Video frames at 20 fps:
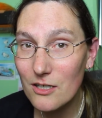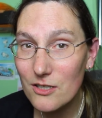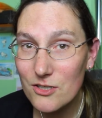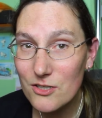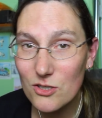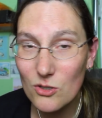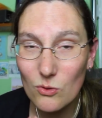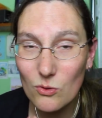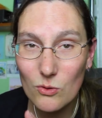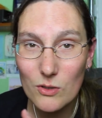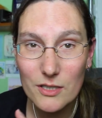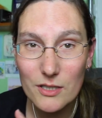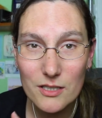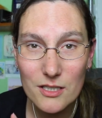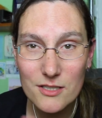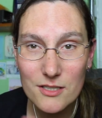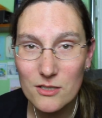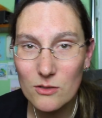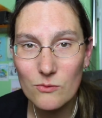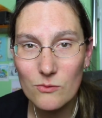So
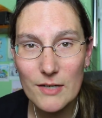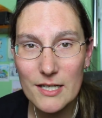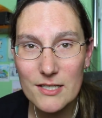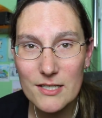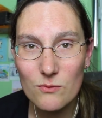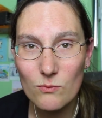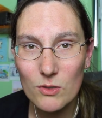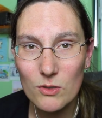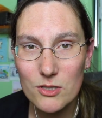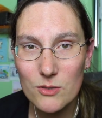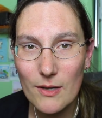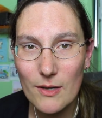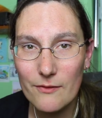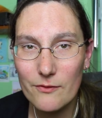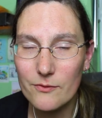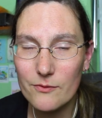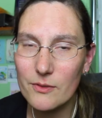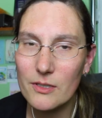there's no reason whatsoever.